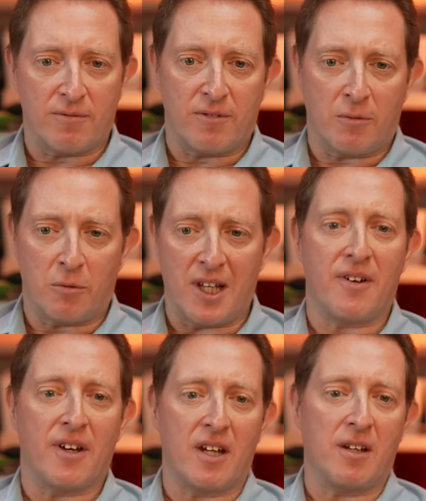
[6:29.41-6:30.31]
we live
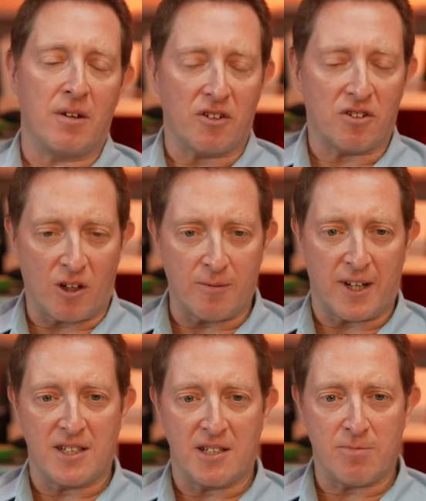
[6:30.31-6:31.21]
in a universe
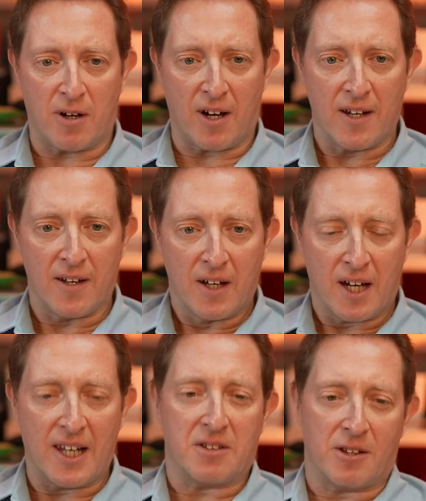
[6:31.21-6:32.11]
dominated by, at
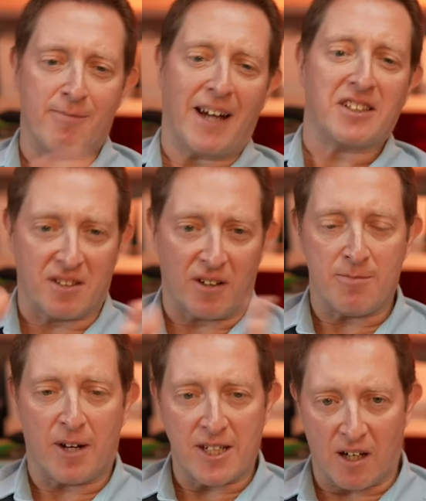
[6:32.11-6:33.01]
least on the matter side,
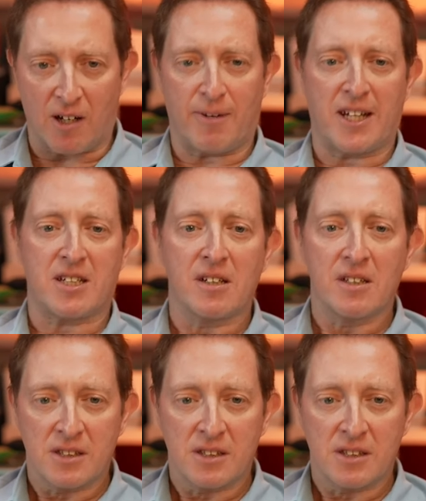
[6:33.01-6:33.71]
by dark matter.